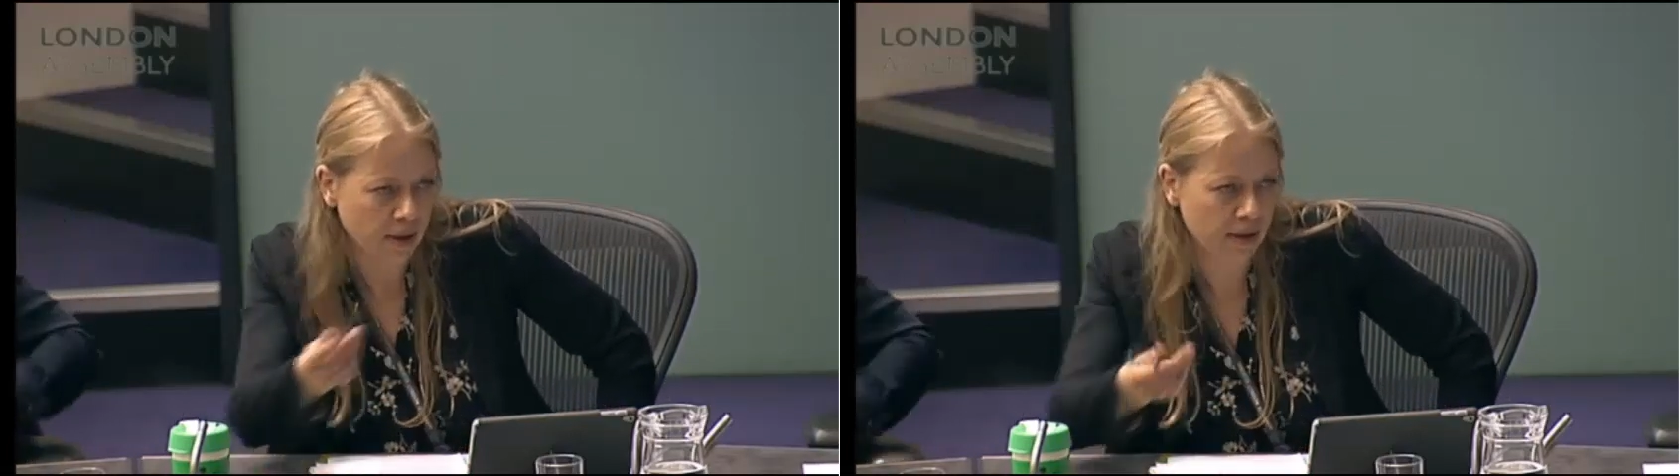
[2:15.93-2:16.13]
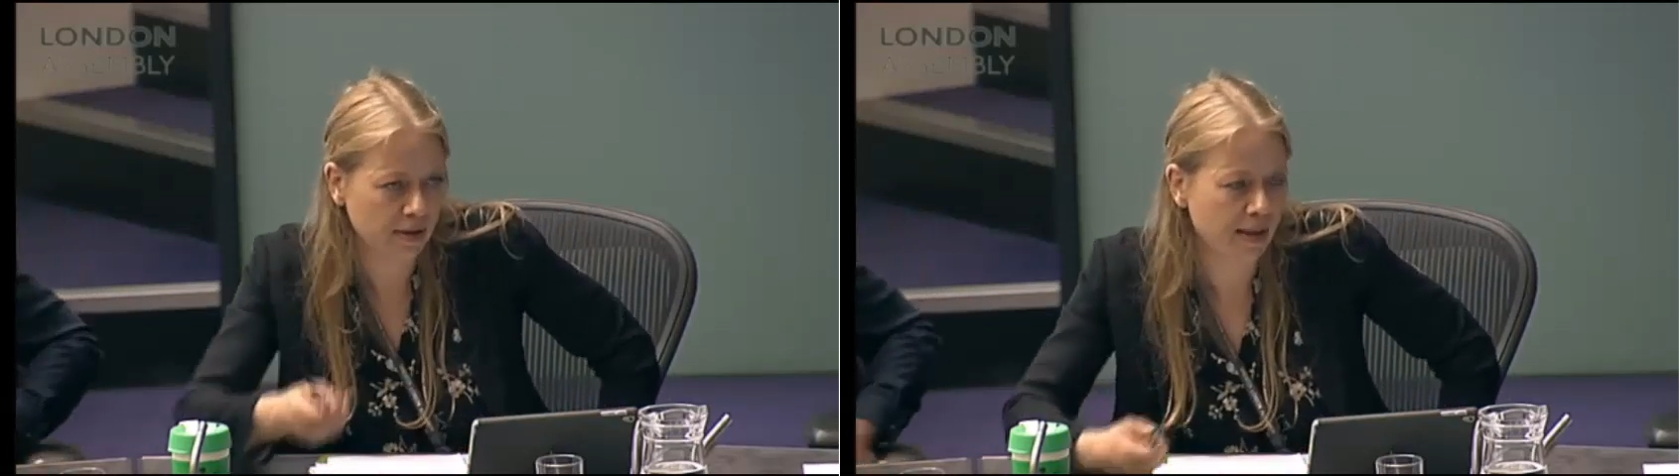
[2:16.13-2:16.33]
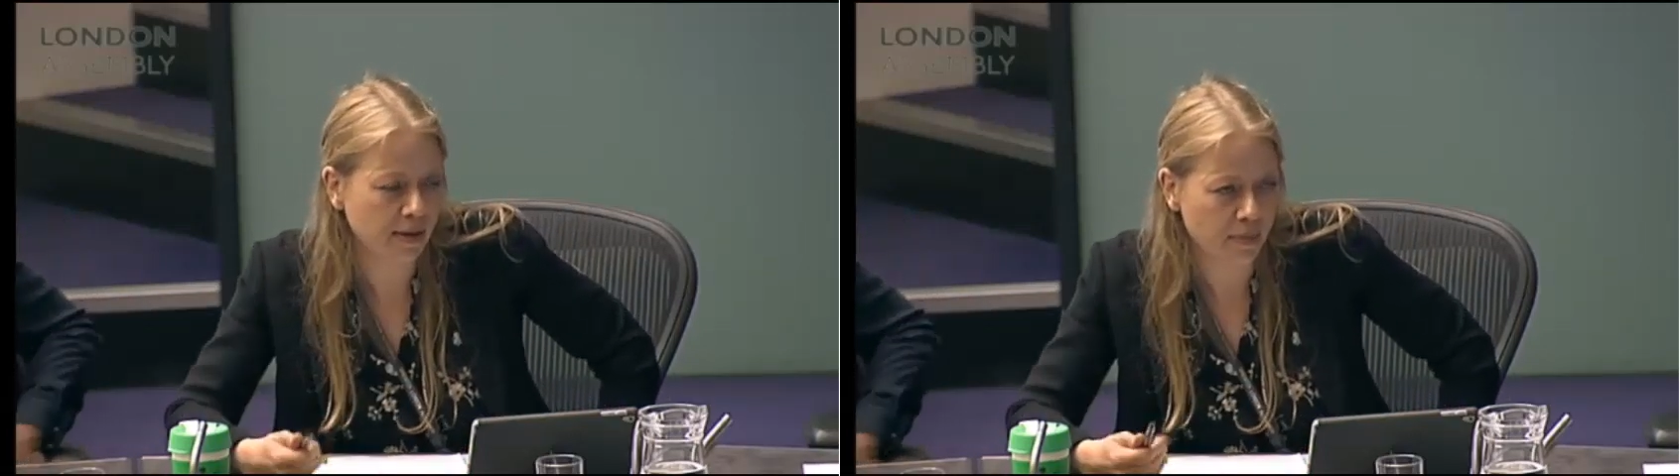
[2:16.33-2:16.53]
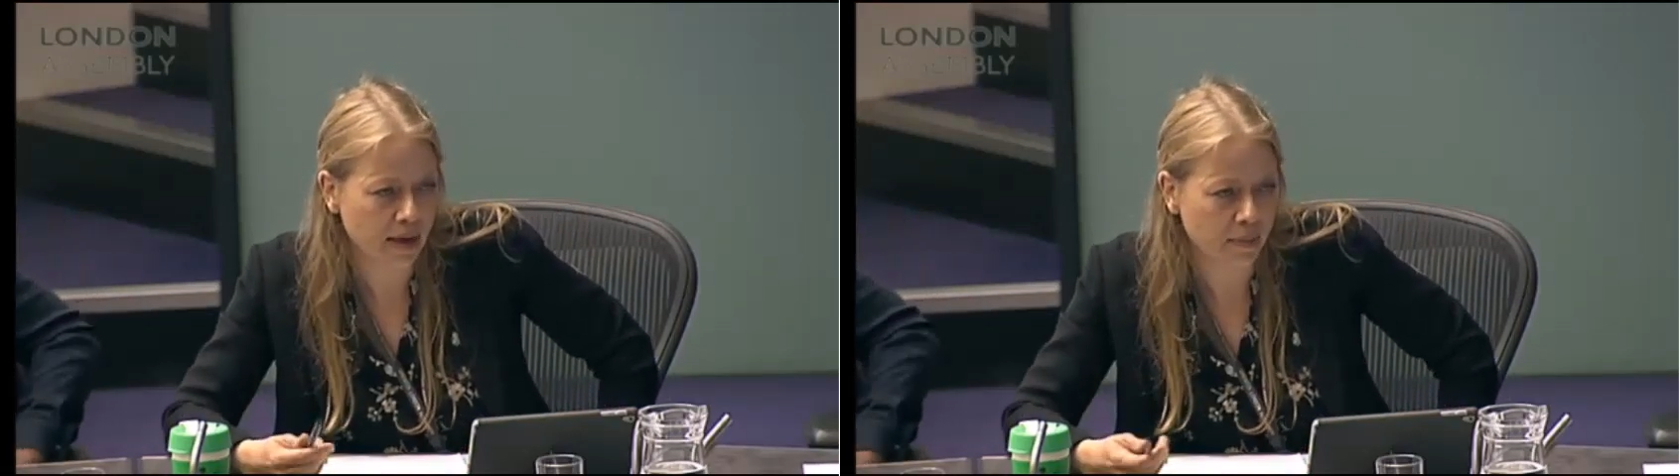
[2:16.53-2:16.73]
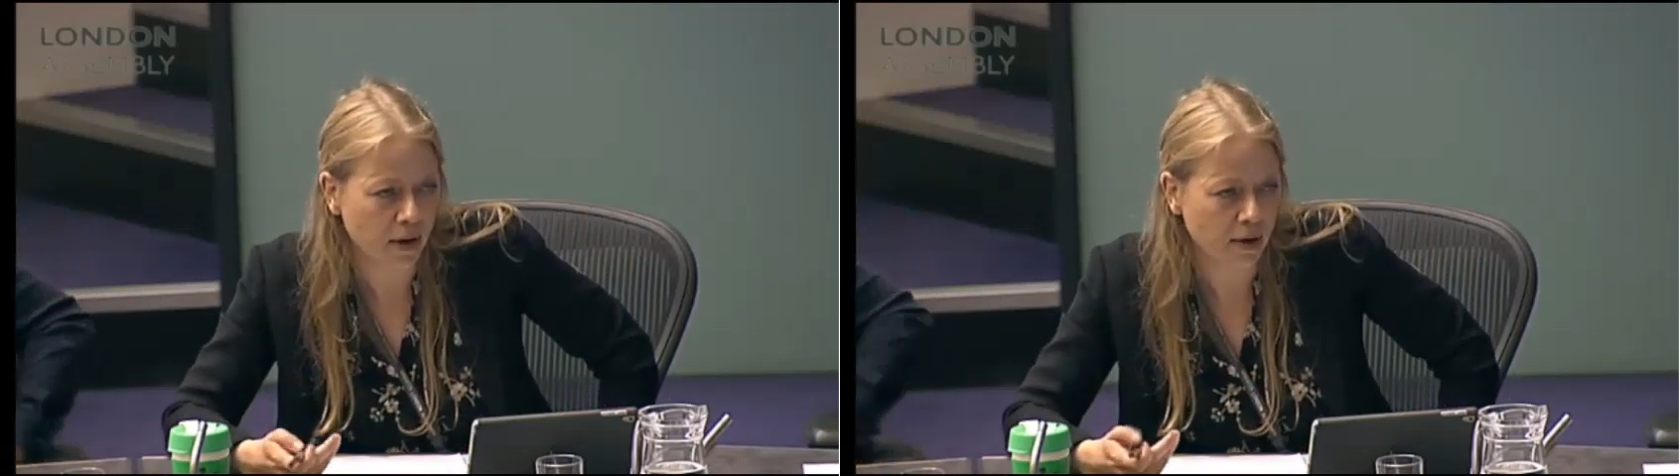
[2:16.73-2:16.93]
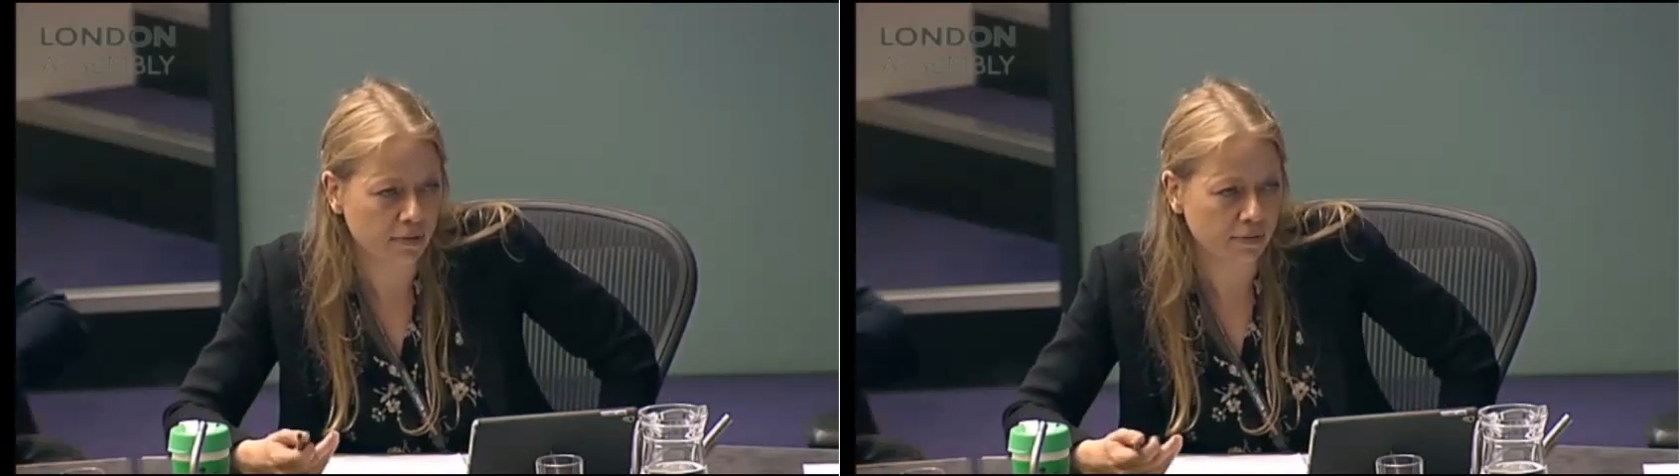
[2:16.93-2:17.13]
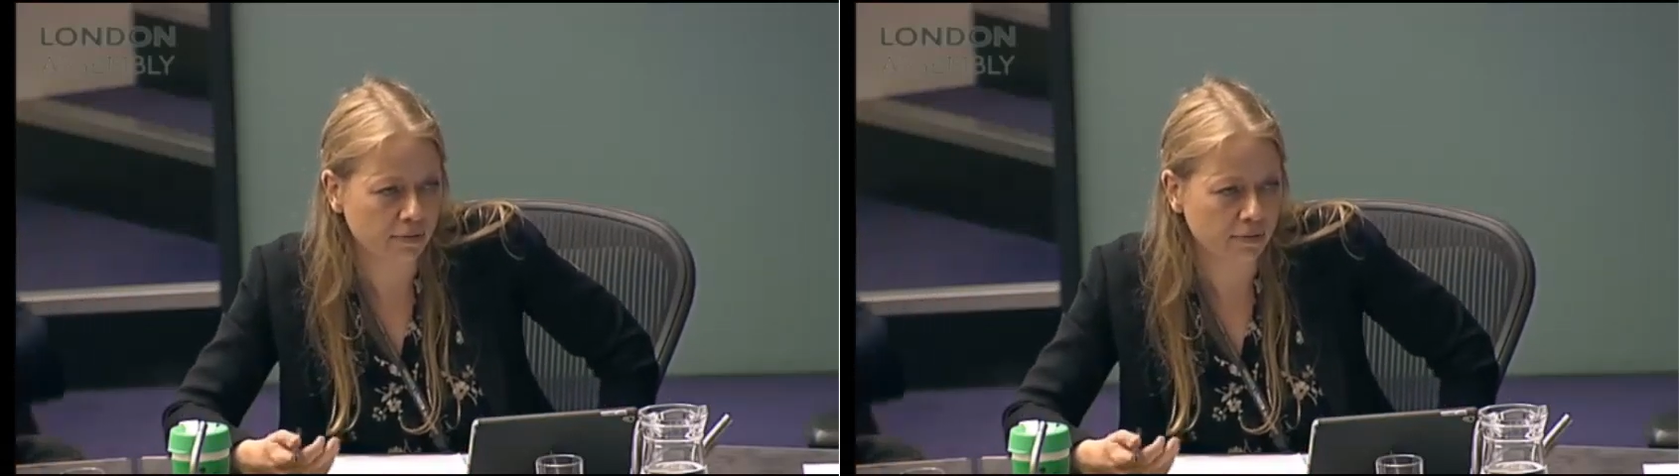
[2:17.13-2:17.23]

I could see being part of